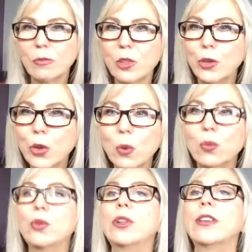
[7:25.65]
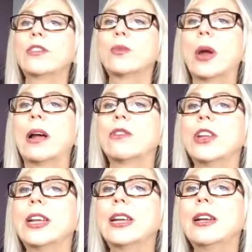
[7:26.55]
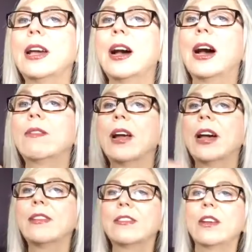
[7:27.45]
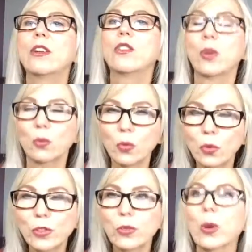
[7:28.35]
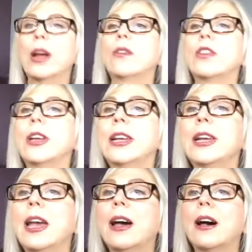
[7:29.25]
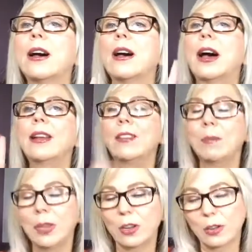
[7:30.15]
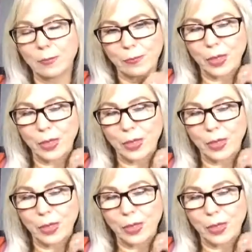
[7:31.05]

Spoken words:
root is grounding. Hi, Raz. So root is grounding. Hi, Demir.